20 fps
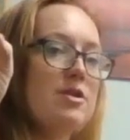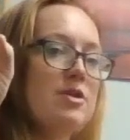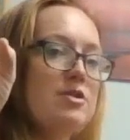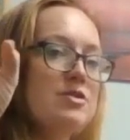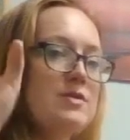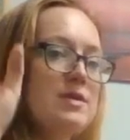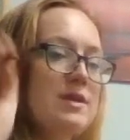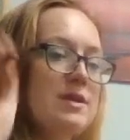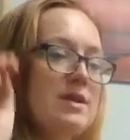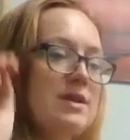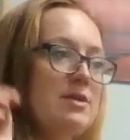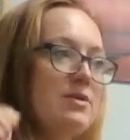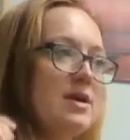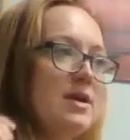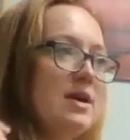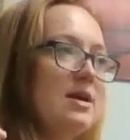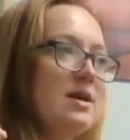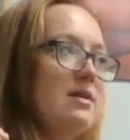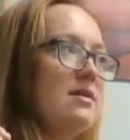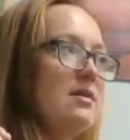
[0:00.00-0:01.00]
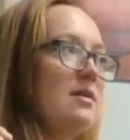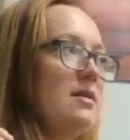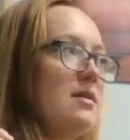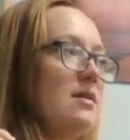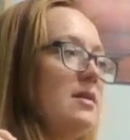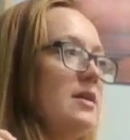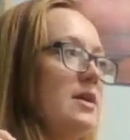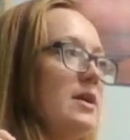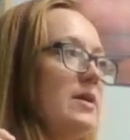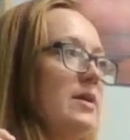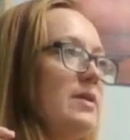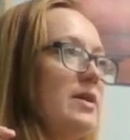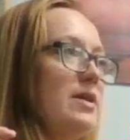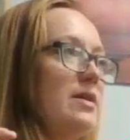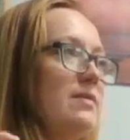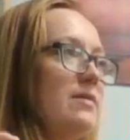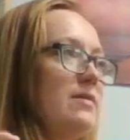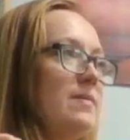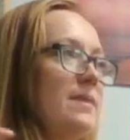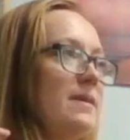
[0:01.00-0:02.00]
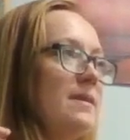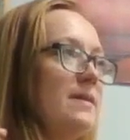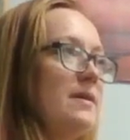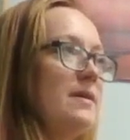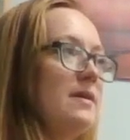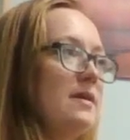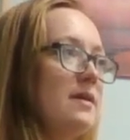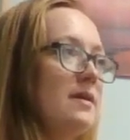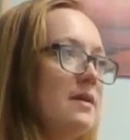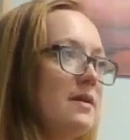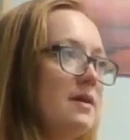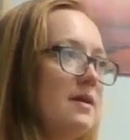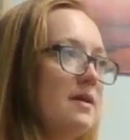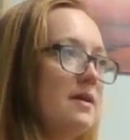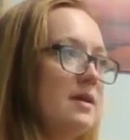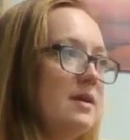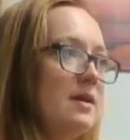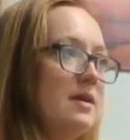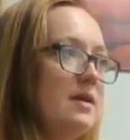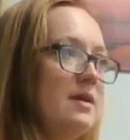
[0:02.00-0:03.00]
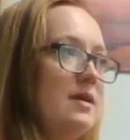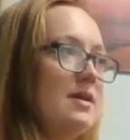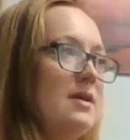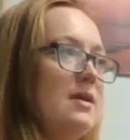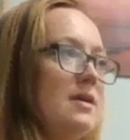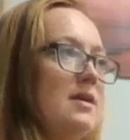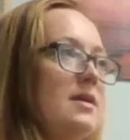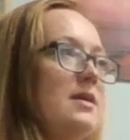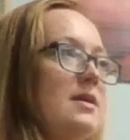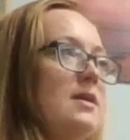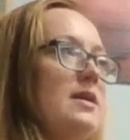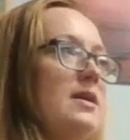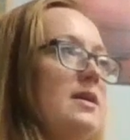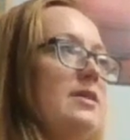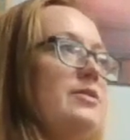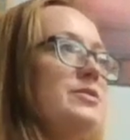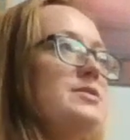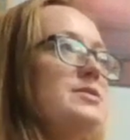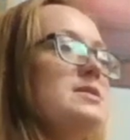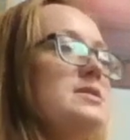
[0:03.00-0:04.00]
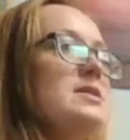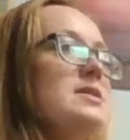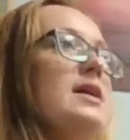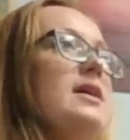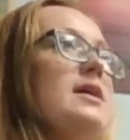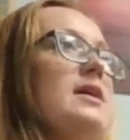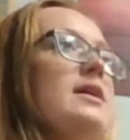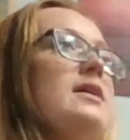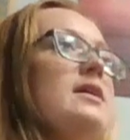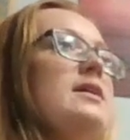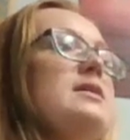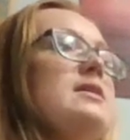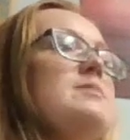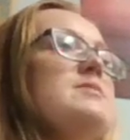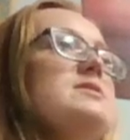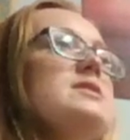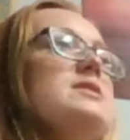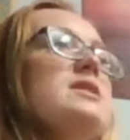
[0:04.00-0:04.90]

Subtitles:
you're doing that, okay? Here we go. Inhale, slide up the